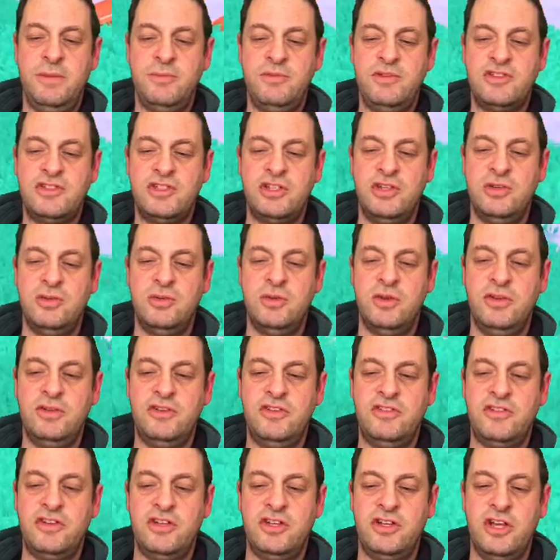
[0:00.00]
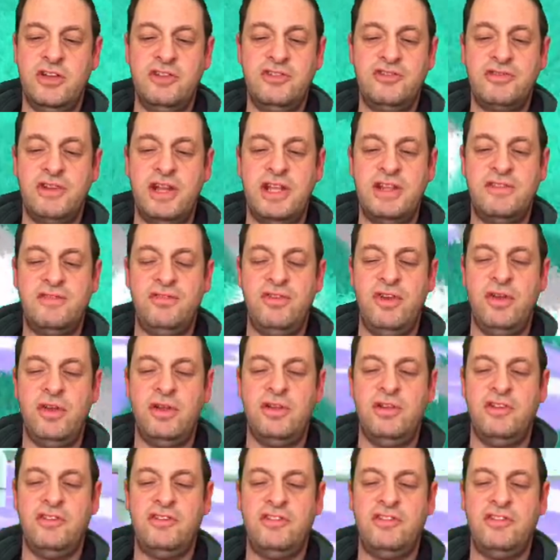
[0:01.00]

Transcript: I'm just gonna I'm just gonna go straight through.